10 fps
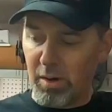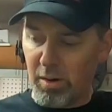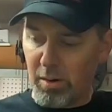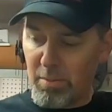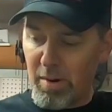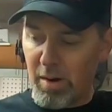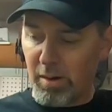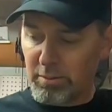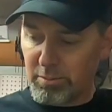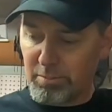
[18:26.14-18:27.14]
here
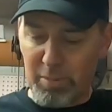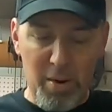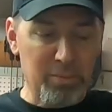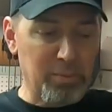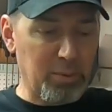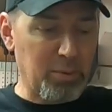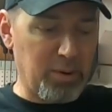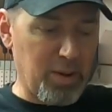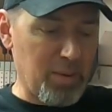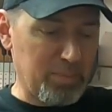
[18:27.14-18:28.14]
about probably
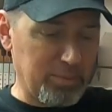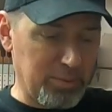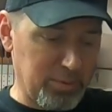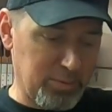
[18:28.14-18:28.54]
what happened?